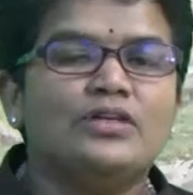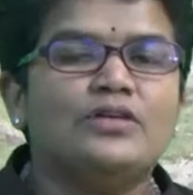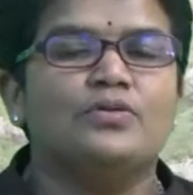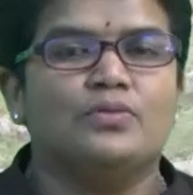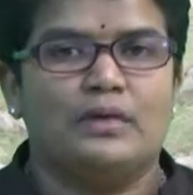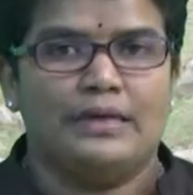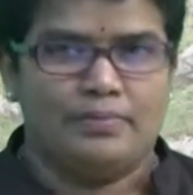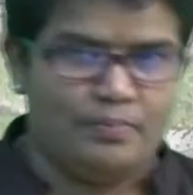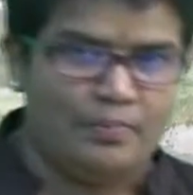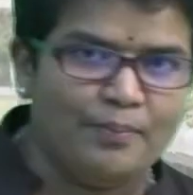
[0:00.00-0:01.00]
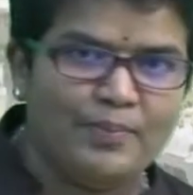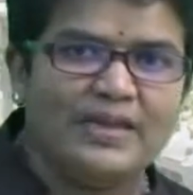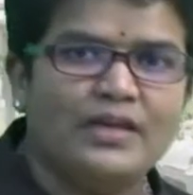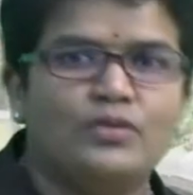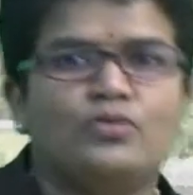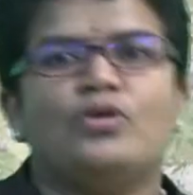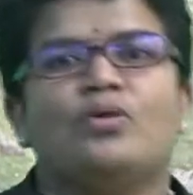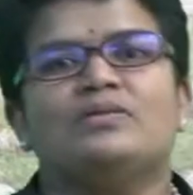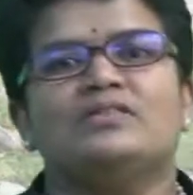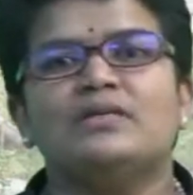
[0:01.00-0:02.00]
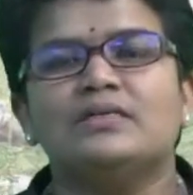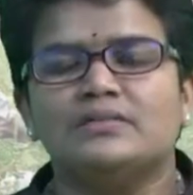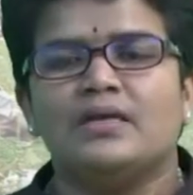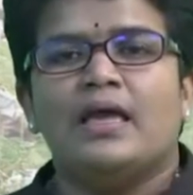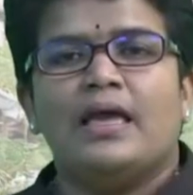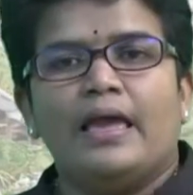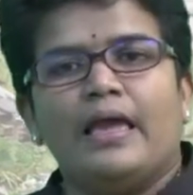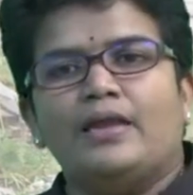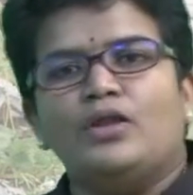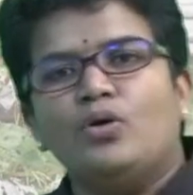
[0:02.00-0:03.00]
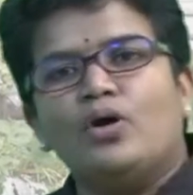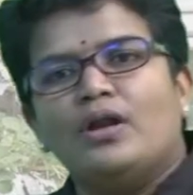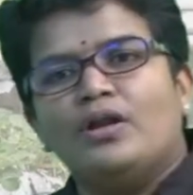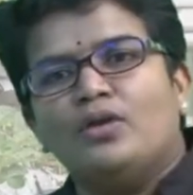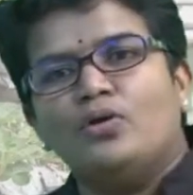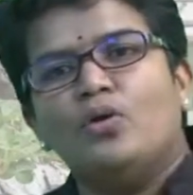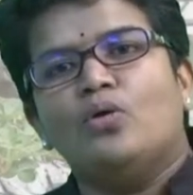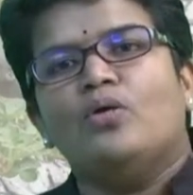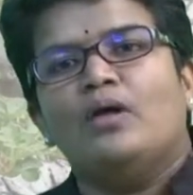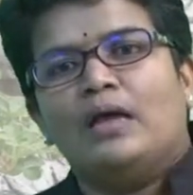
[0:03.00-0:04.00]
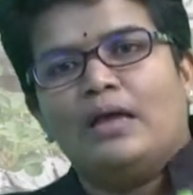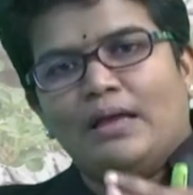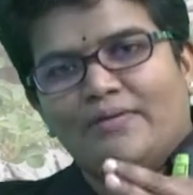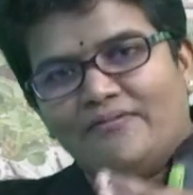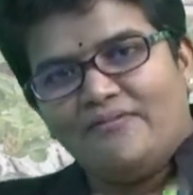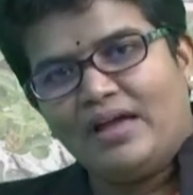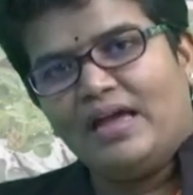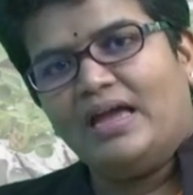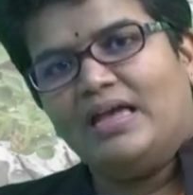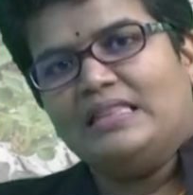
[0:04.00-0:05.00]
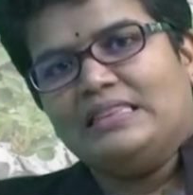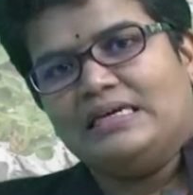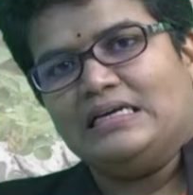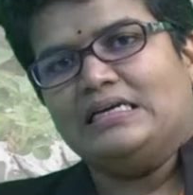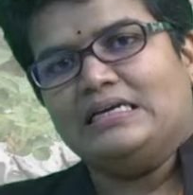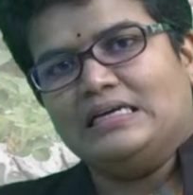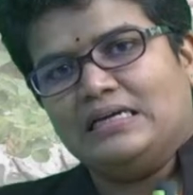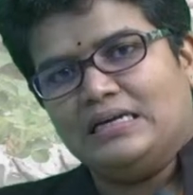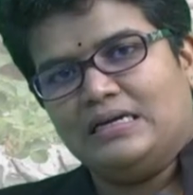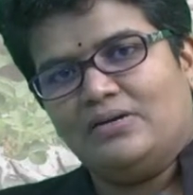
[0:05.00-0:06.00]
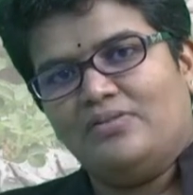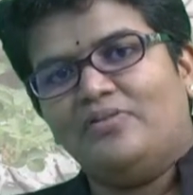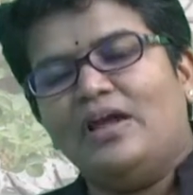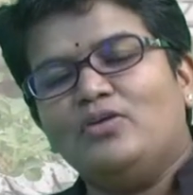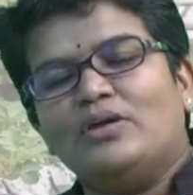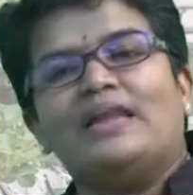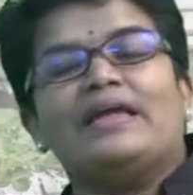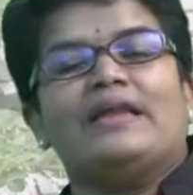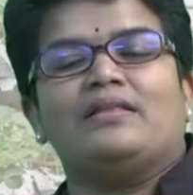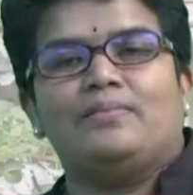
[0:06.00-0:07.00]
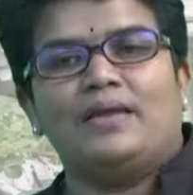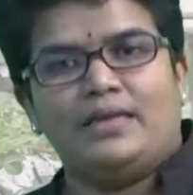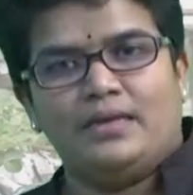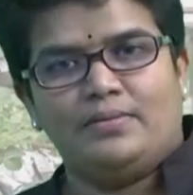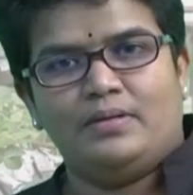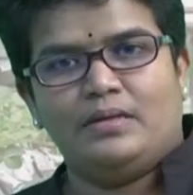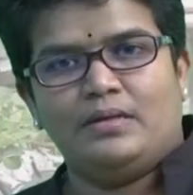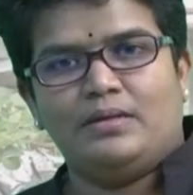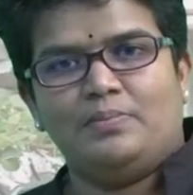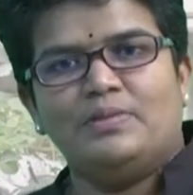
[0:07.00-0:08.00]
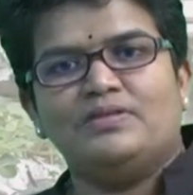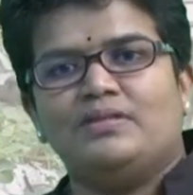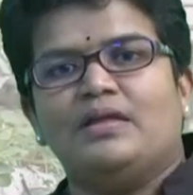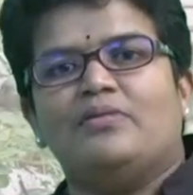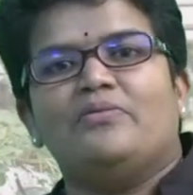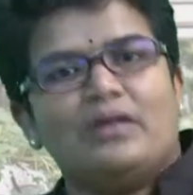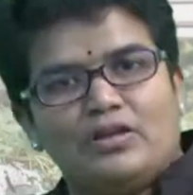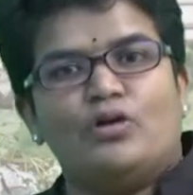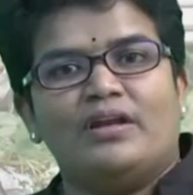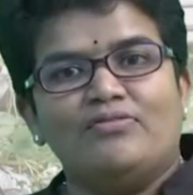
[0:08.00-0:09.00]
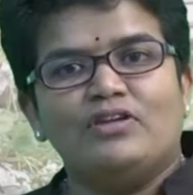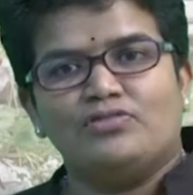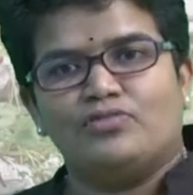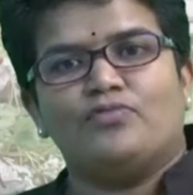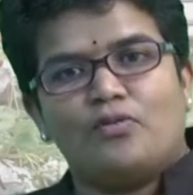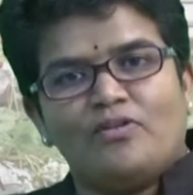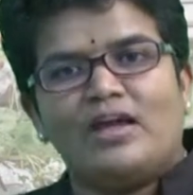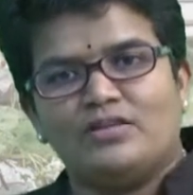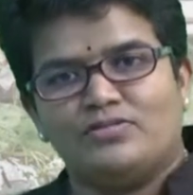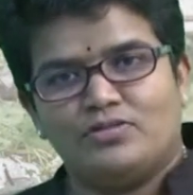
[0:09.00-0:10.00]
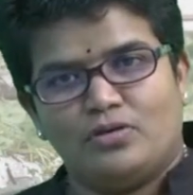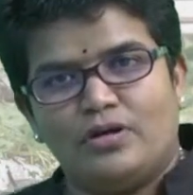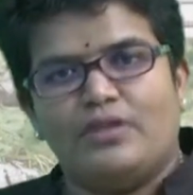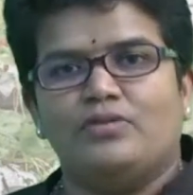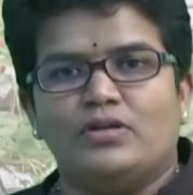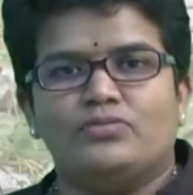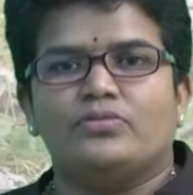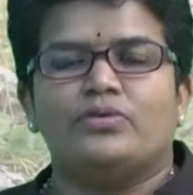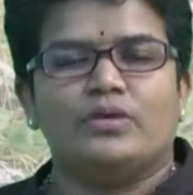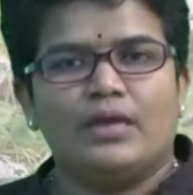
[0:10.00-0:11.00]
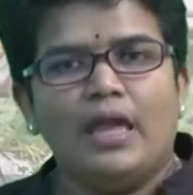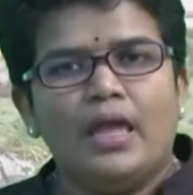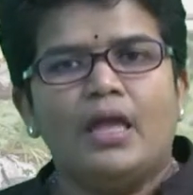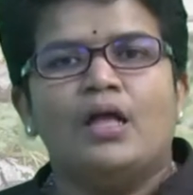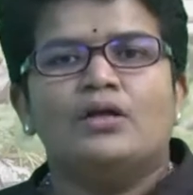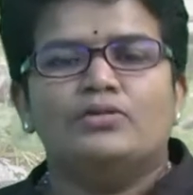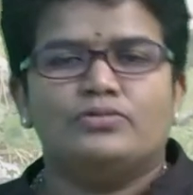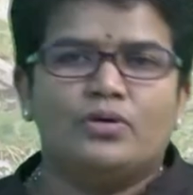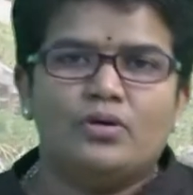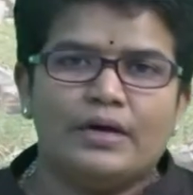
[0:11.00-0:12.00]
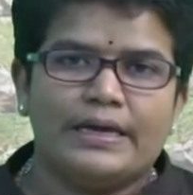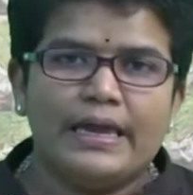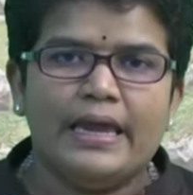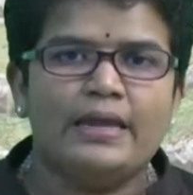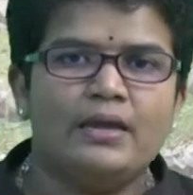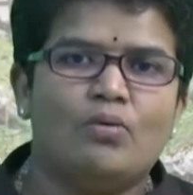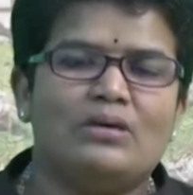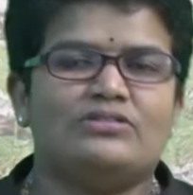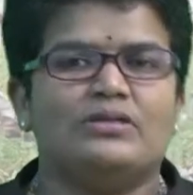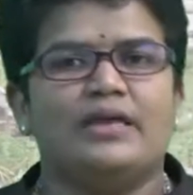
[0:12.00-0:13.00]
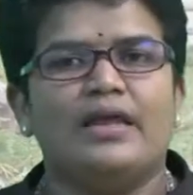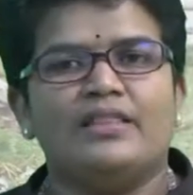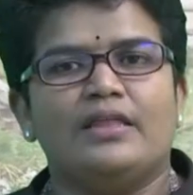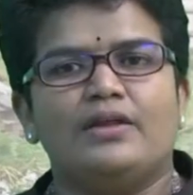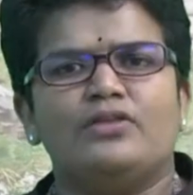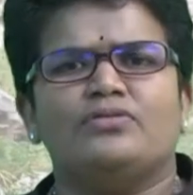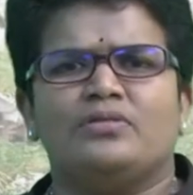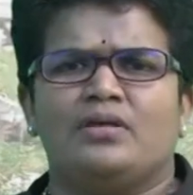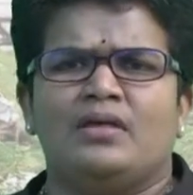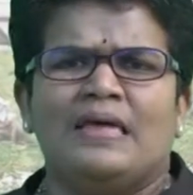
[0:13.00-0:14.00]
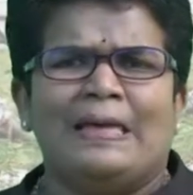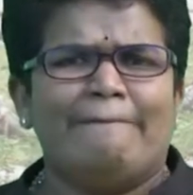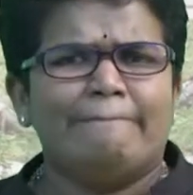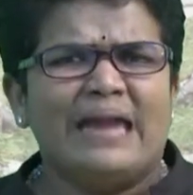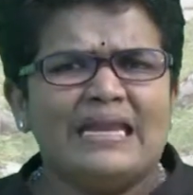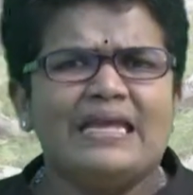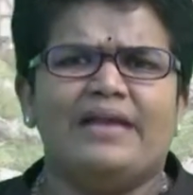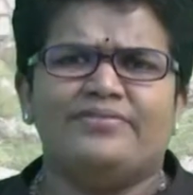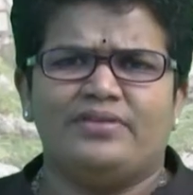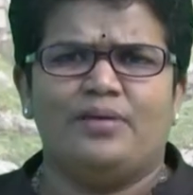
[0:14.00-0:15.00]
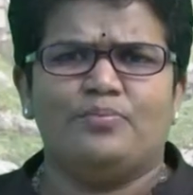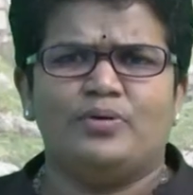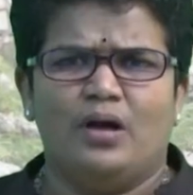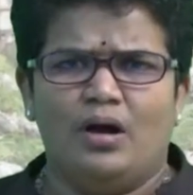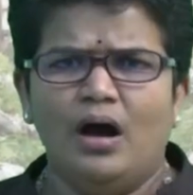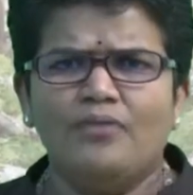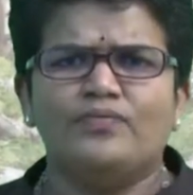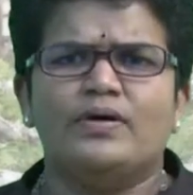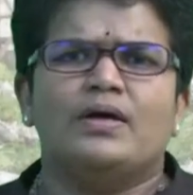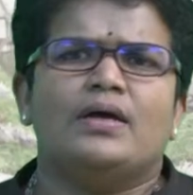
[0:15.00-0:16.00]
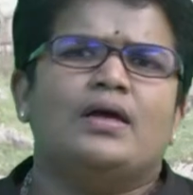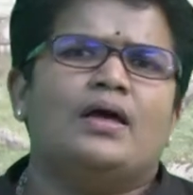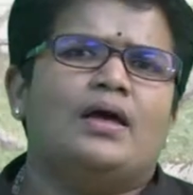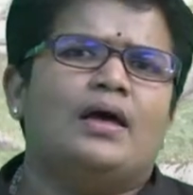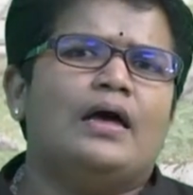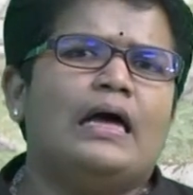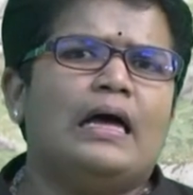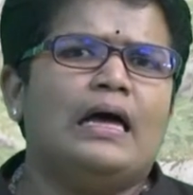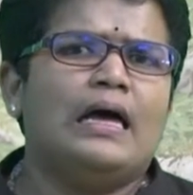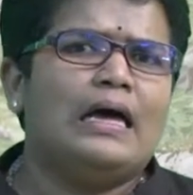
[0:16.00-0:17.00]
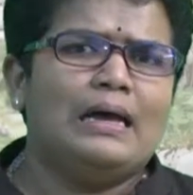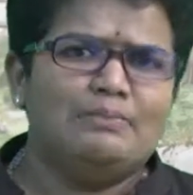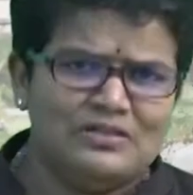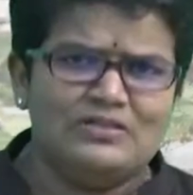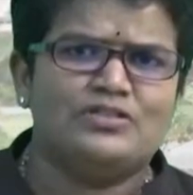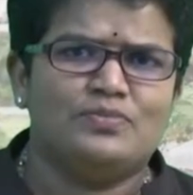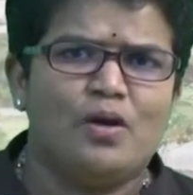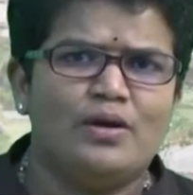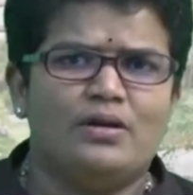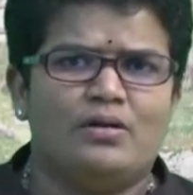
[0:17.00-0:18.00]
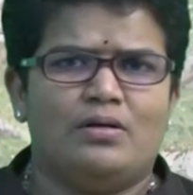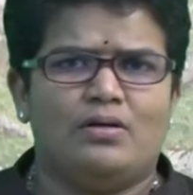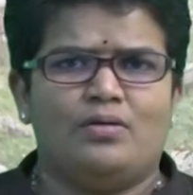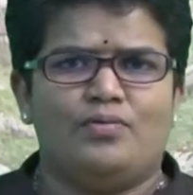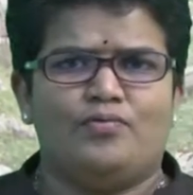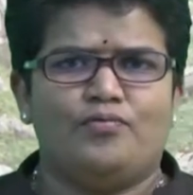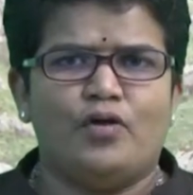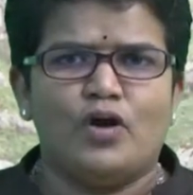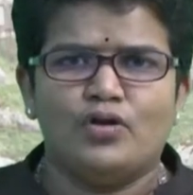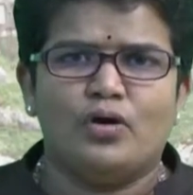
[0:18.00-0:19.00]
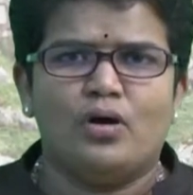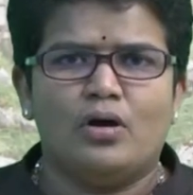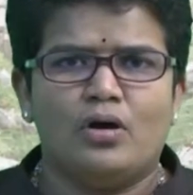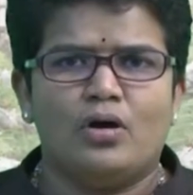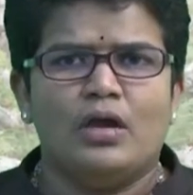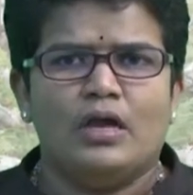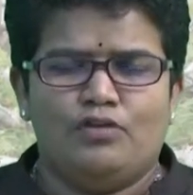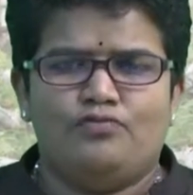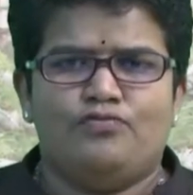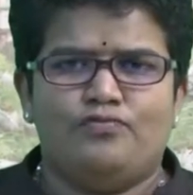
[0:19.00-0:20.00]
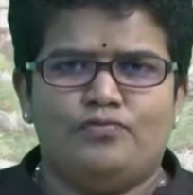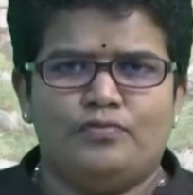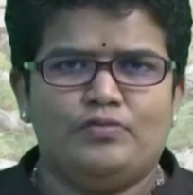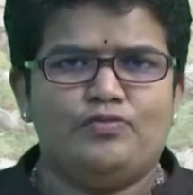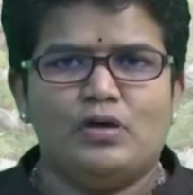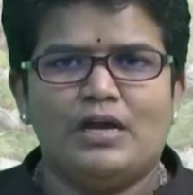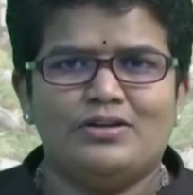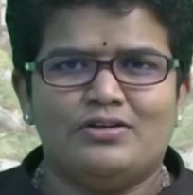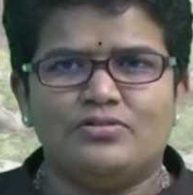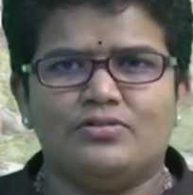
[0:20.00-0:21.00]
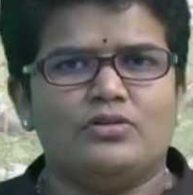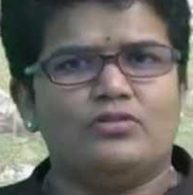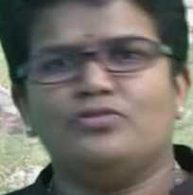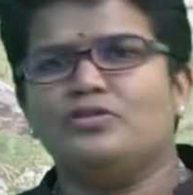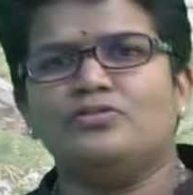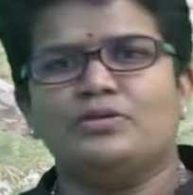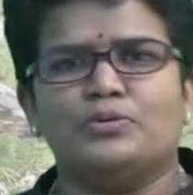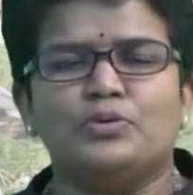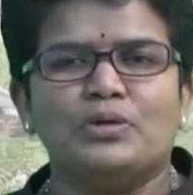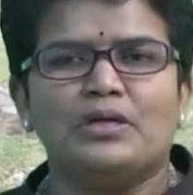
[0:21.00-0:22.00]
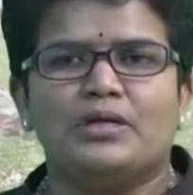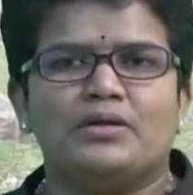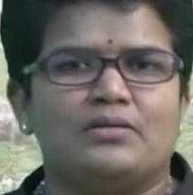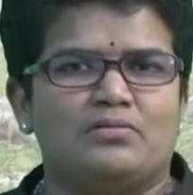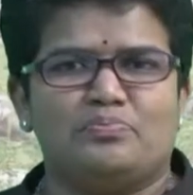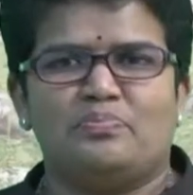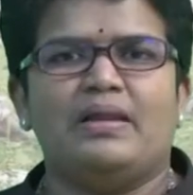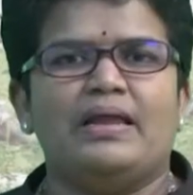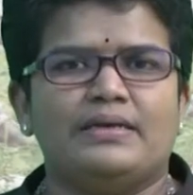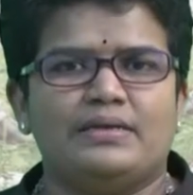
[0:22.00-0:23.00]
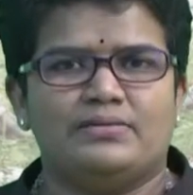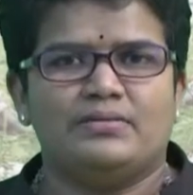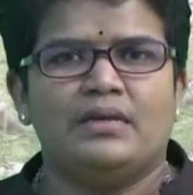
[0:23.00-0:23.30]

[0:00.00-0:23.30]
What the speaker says: you need to like pump in into your business, and you already know where you can get the money, means that your revenues, from where is your revenues. Okay, so again, once again, there is many example of business model for your, if you are interested, you just Google it, plenty